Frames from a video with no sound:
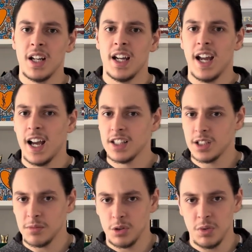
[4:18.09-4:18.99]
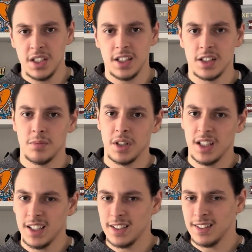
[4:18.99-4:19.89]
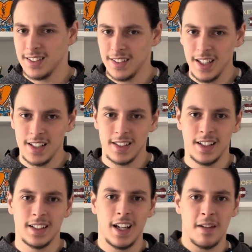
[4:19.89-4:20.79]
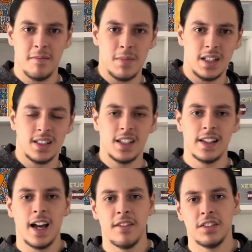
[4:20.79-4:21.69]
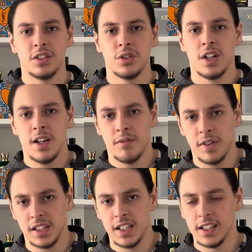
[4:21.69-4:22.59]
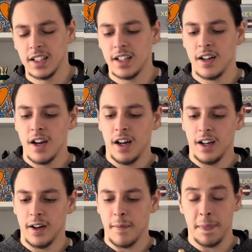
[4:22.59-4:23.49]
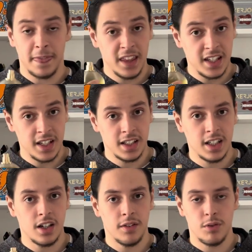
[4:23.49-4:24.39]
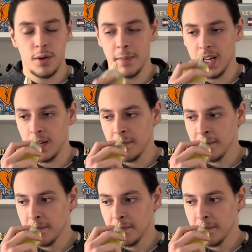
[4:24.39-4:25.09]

It has some sweetness, but it stays on that minty lavender vanilla DNA of Le Male.